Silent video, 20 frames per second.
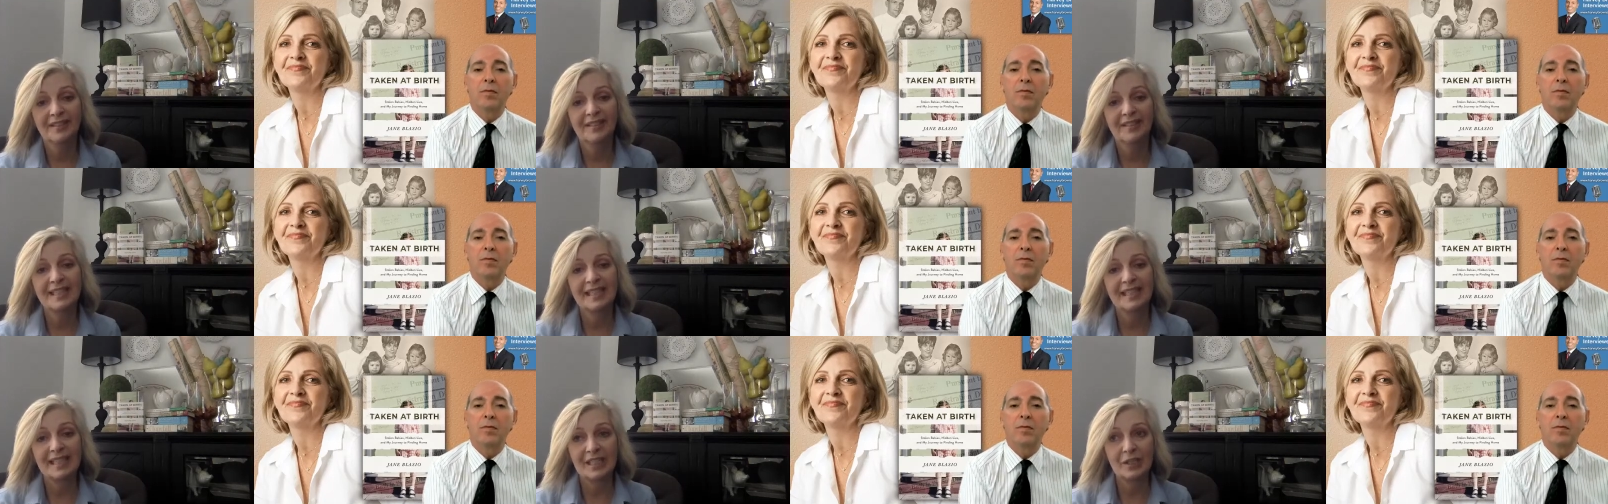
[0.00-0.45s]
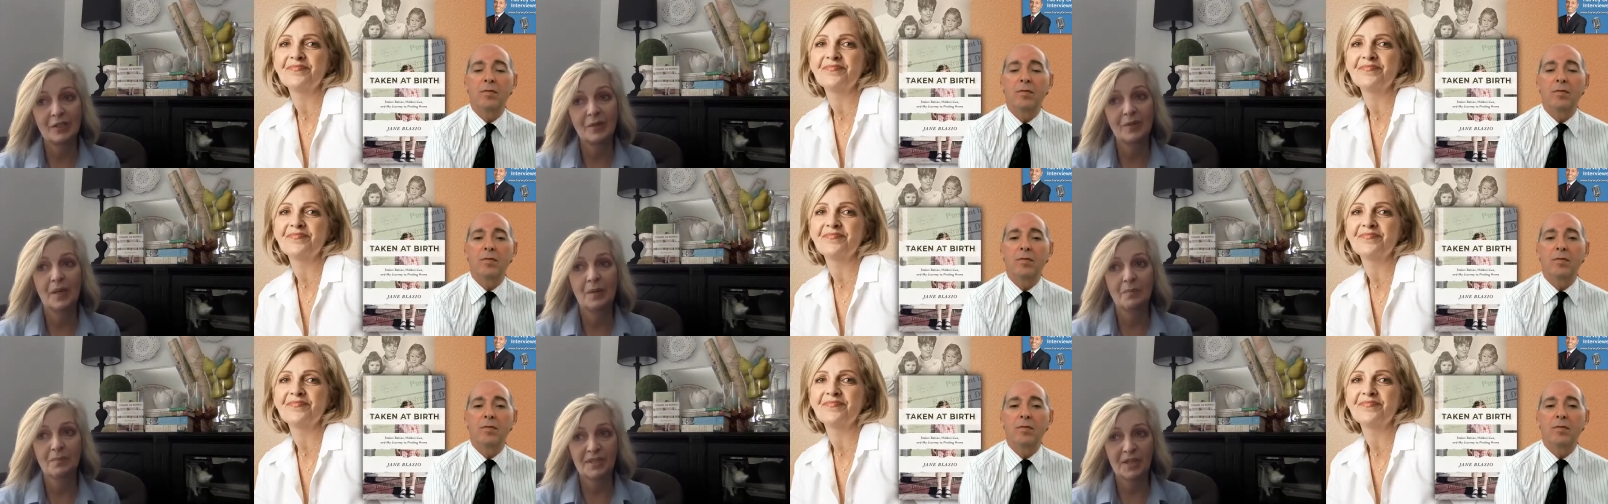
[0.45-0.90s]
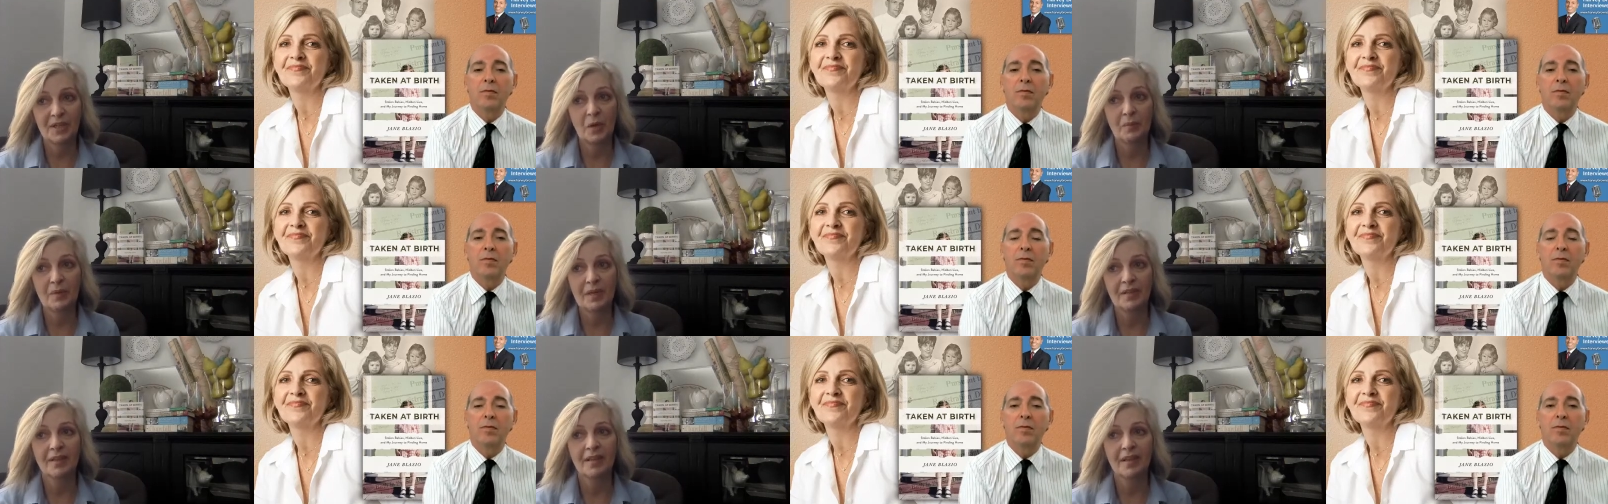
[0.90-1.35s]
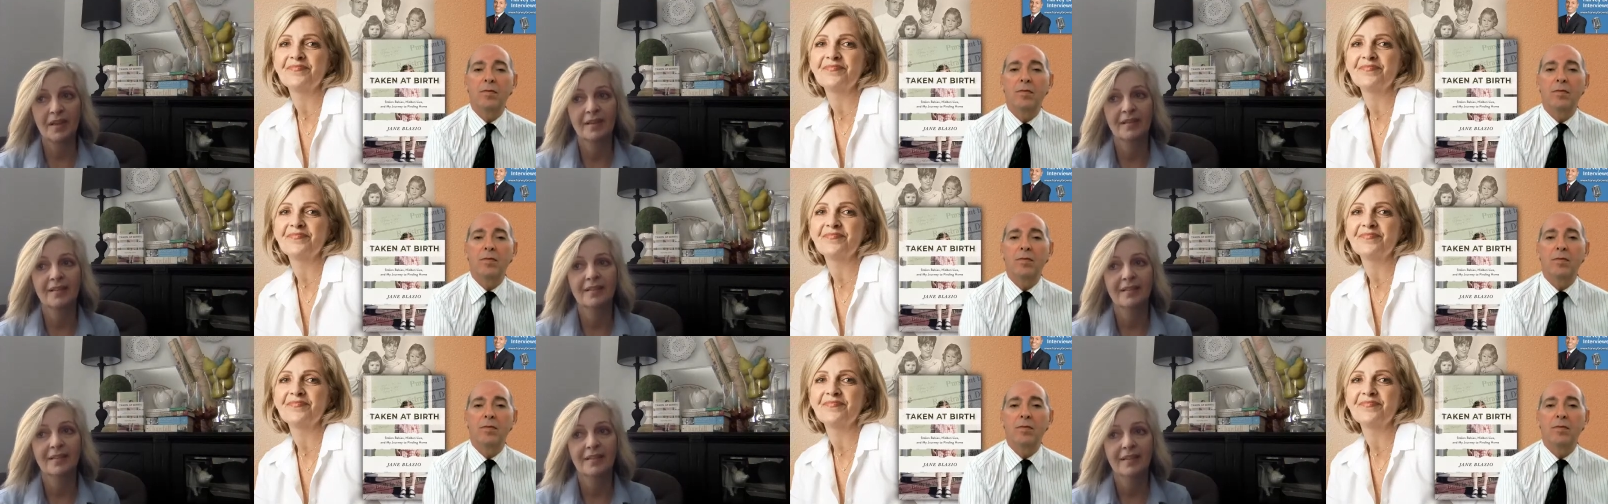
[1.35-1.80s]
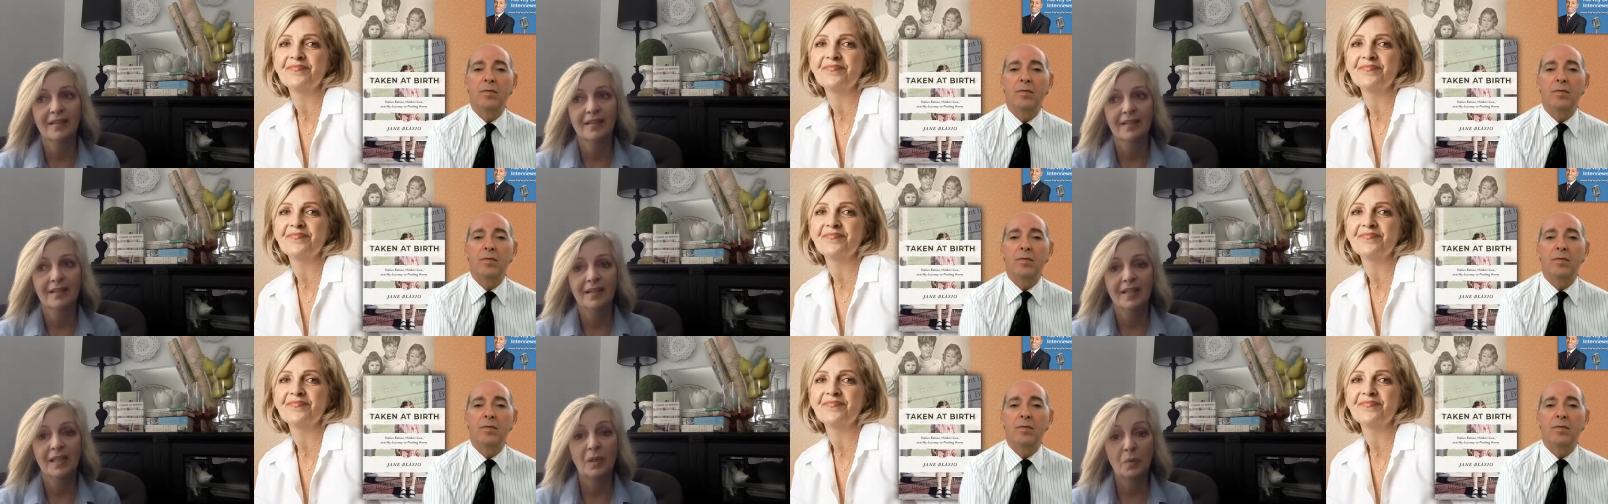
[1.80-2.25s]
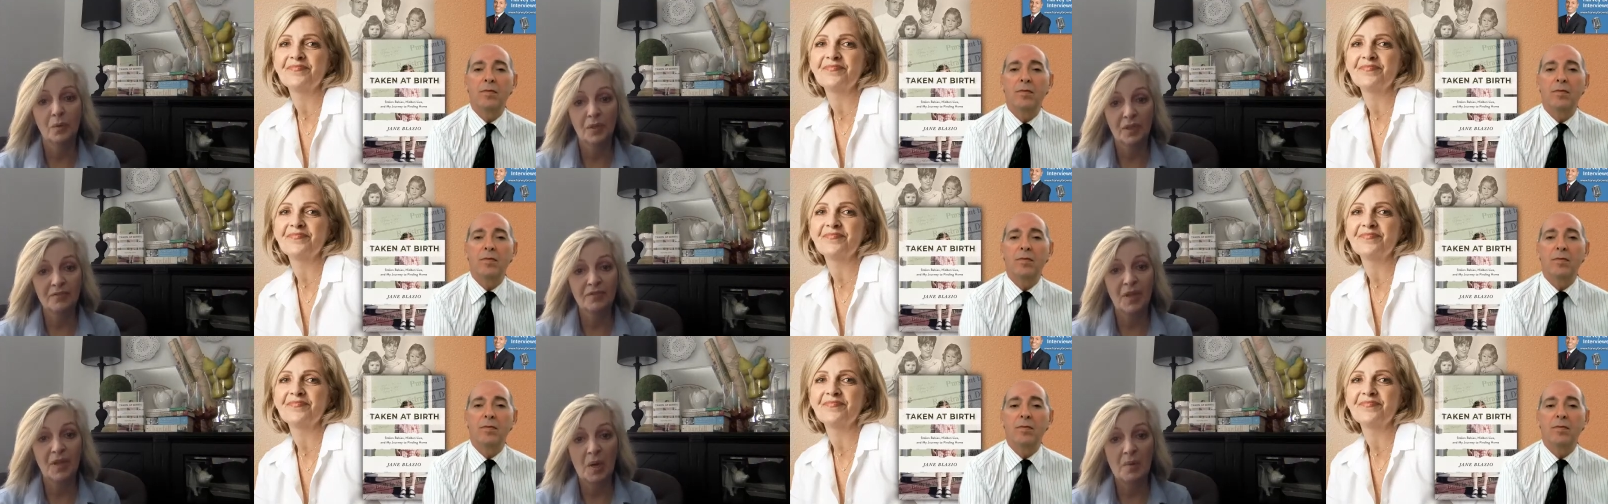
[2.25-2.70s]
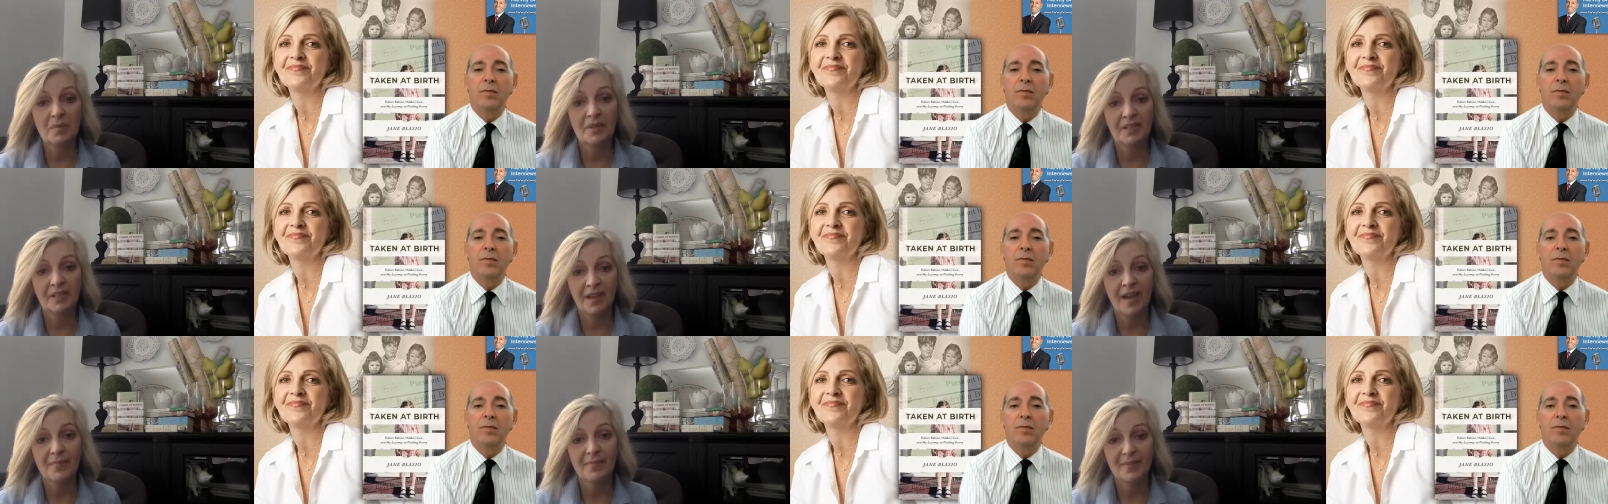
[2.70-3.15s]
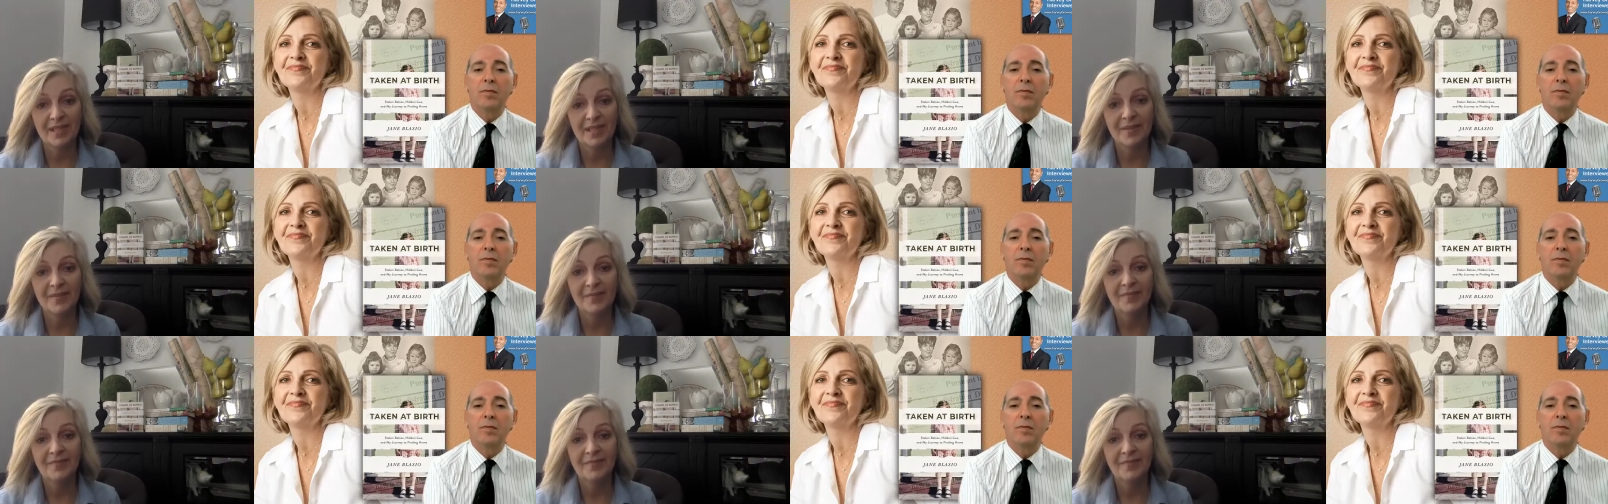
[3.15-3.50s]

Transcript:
Speaker 1: to hear them tell me that he would have come and got me.